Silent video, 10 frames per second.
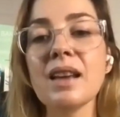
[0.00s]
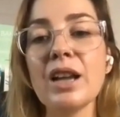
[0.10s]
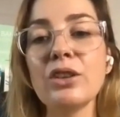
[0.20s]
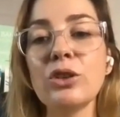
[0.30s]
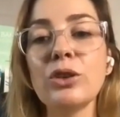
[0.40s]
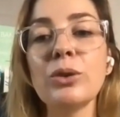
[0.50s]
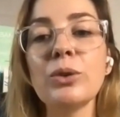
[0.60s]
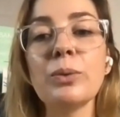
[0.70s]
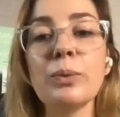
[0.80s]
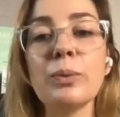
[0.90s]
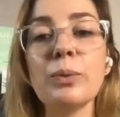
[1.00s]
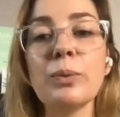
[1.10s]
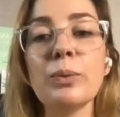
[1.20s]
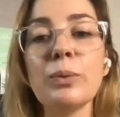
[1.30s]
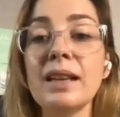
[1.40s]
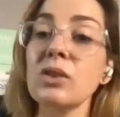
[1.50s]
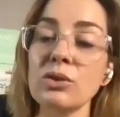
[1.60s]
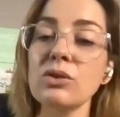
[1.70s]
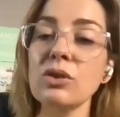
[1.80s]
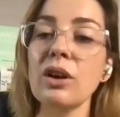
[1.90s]
I knew
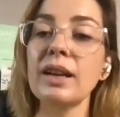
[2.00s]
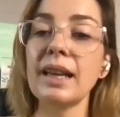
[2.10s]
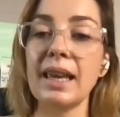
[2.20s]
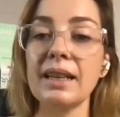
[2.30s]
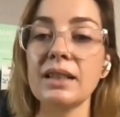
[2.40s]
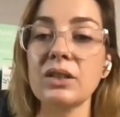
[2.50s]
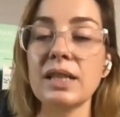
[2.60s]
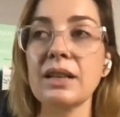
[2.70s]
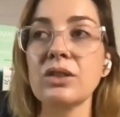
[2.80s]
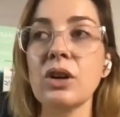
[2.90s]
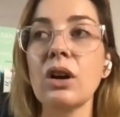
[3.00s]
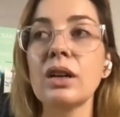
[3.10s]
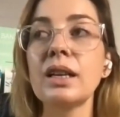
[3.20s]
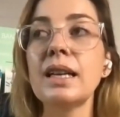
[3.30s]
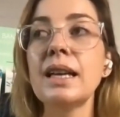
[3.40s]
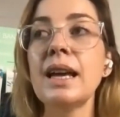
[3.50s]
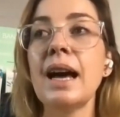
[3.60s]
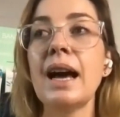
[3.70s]
when Social Dot hit TikTok,